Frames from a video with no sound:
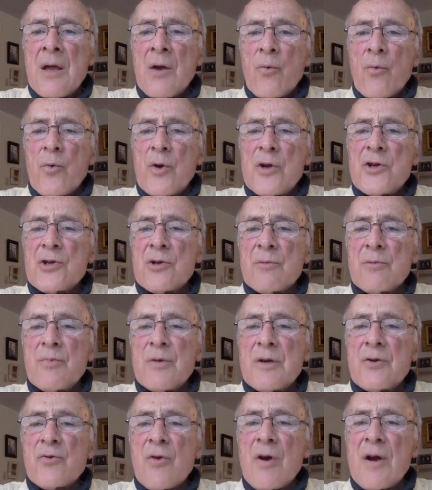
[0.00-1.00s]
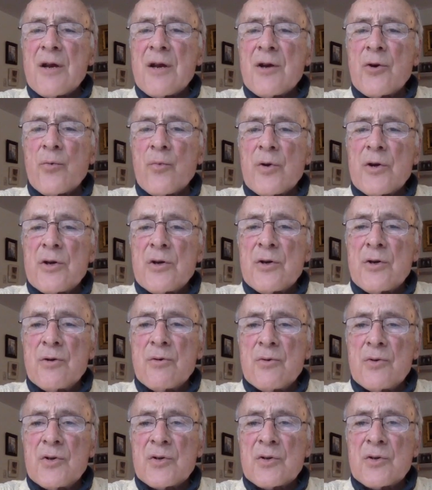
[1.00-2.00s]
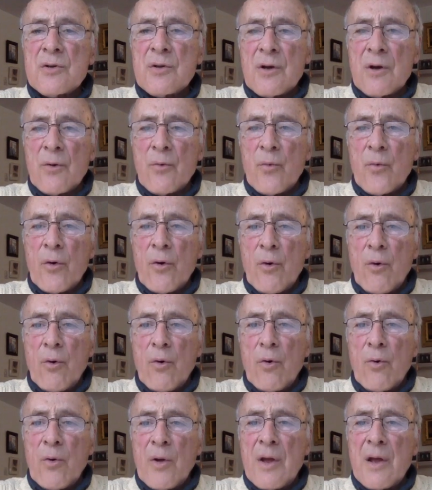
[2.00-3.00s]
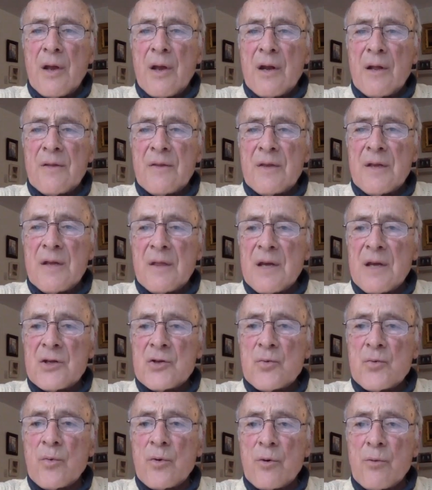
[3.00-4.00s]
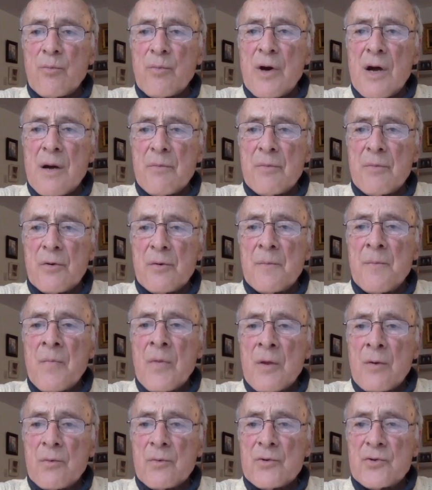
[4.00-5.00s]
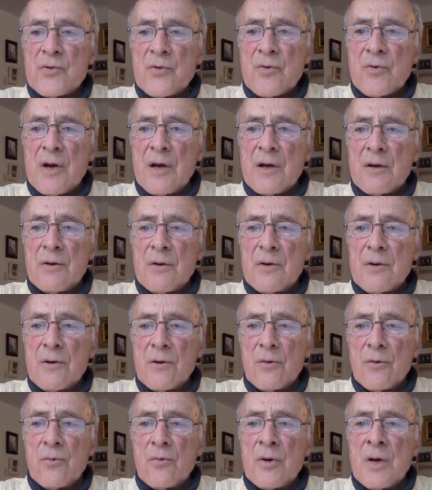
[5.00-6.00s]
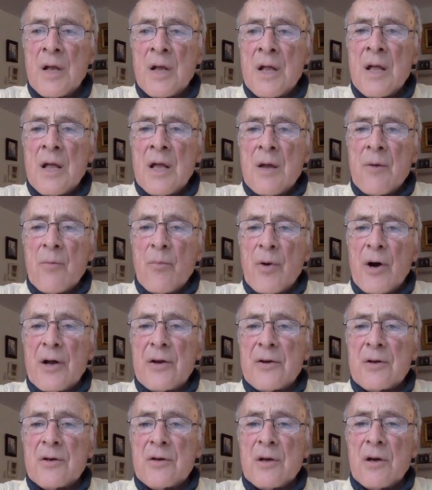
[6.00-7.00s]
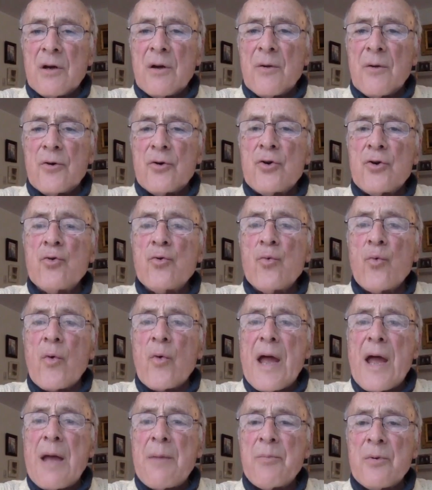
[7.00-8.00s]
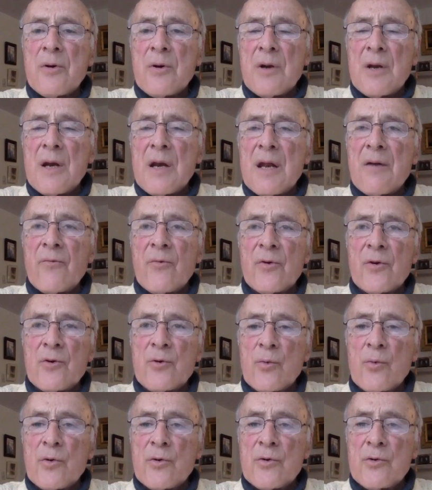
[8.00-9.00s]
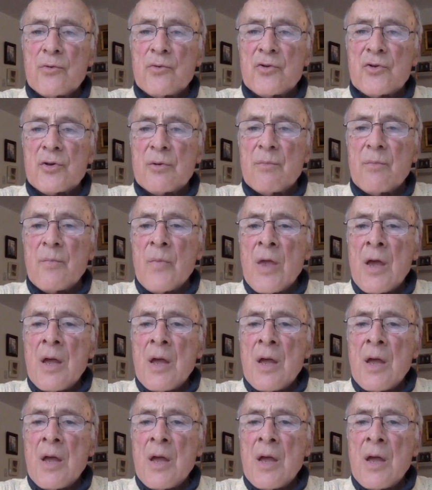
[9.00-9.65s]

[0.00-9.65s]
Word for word: we should be trying to reduce their role, and I think that's what Obama was trying to do. But uh, too rapid an effort to reduce them,